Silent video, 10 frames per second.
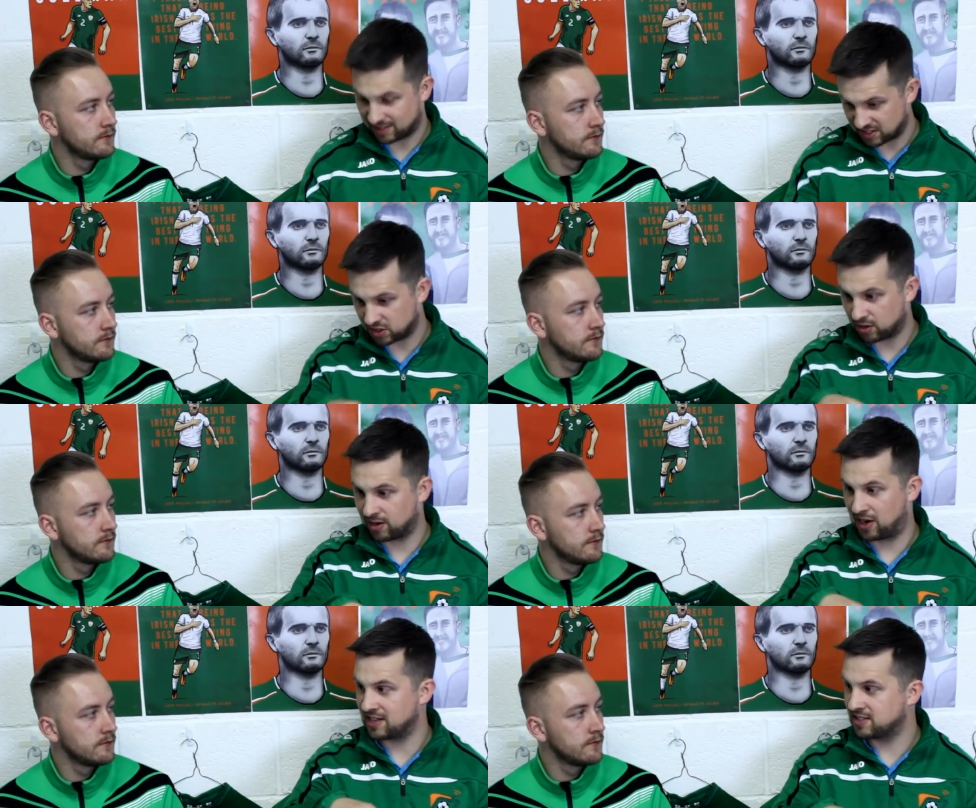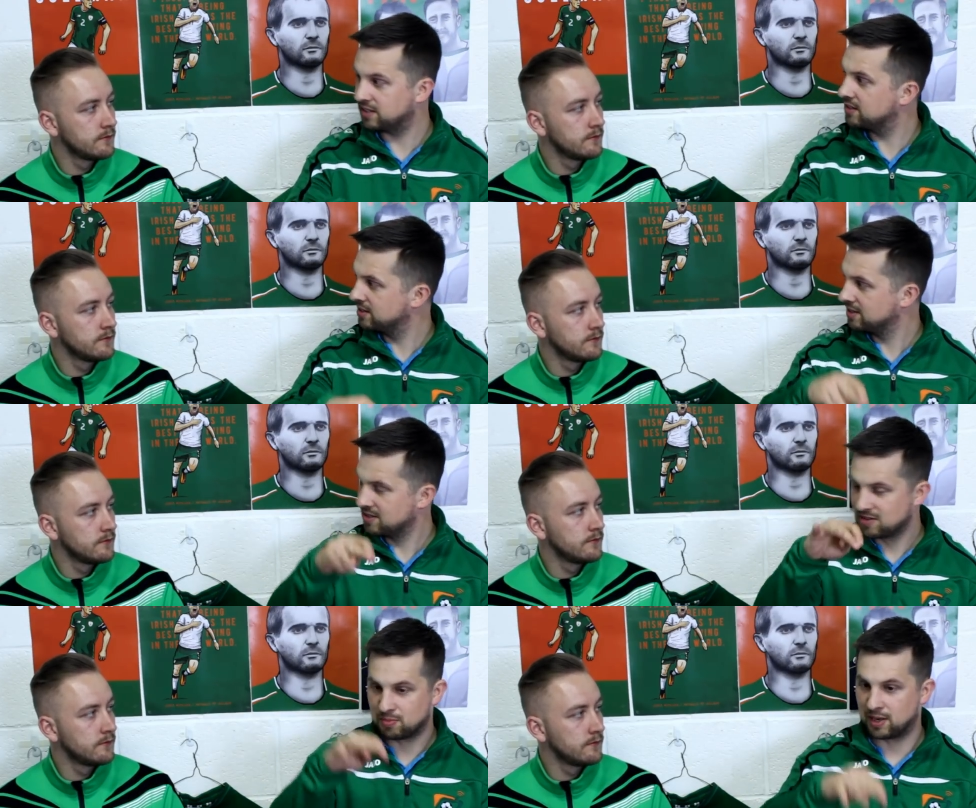Speaker 1: He's your classic
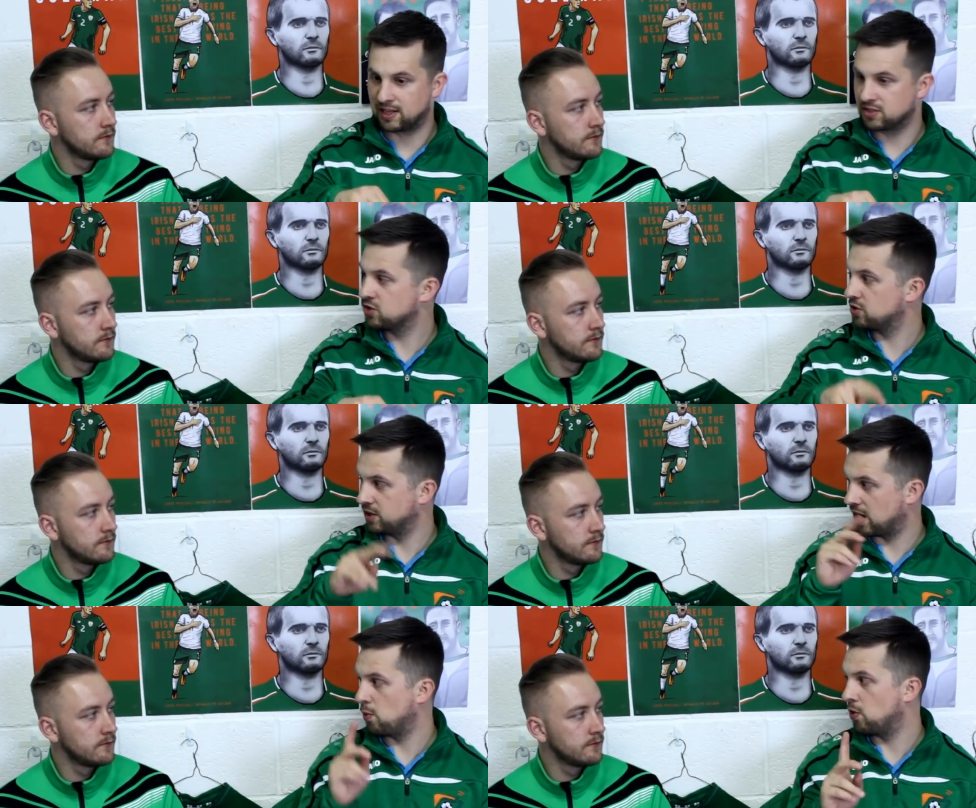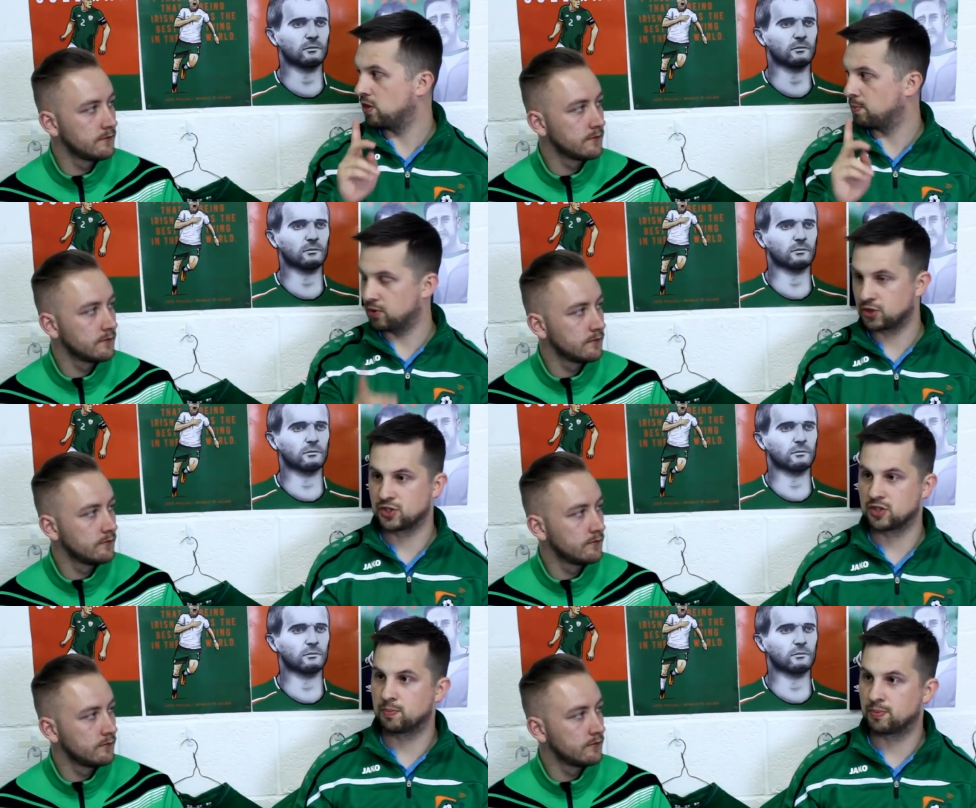plays with three that one that pushes
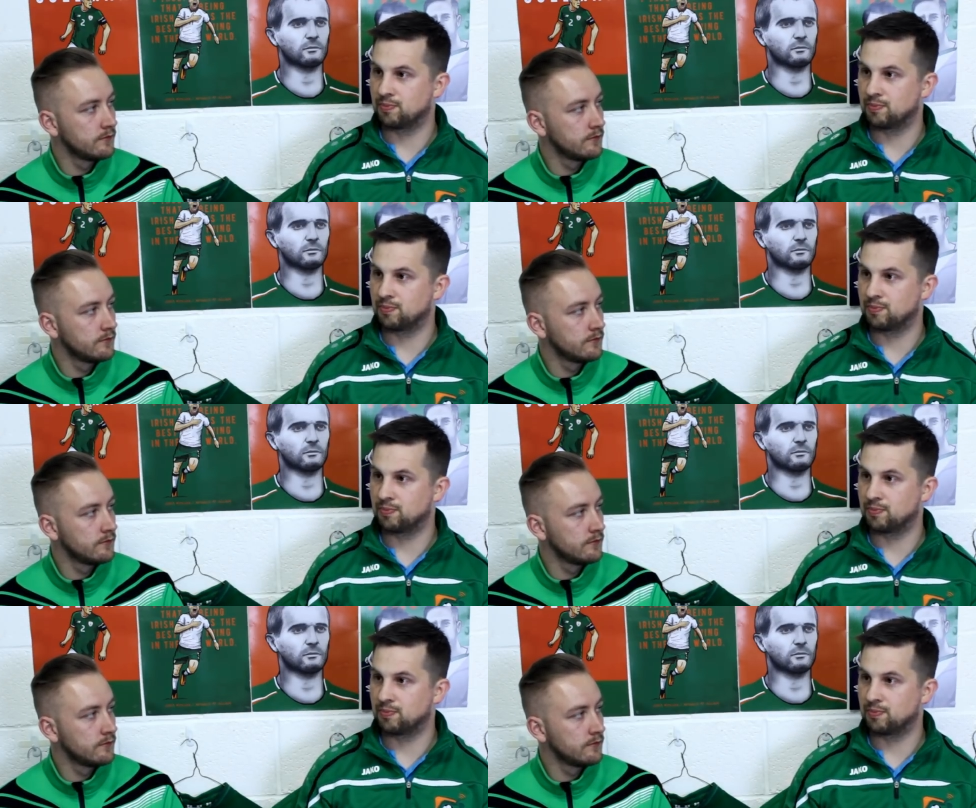up,